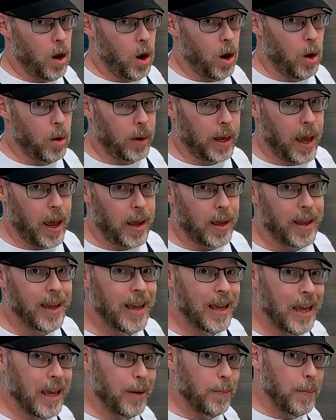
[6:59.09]
Okay,
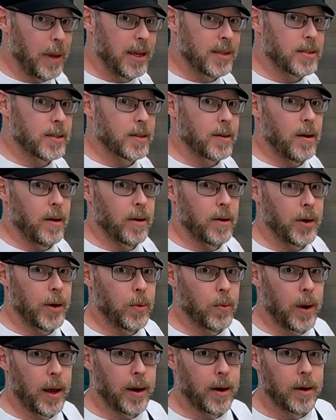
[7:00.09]
it makes the concrete
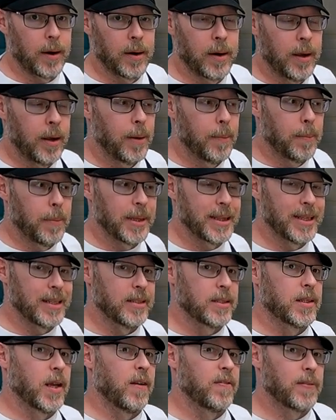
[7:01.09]
wetter, but
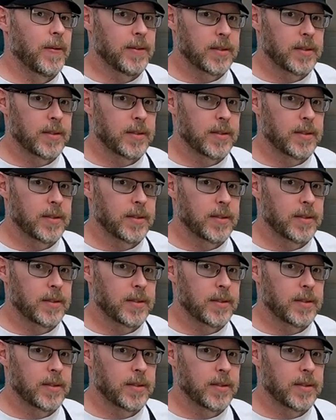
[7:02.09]
this stuff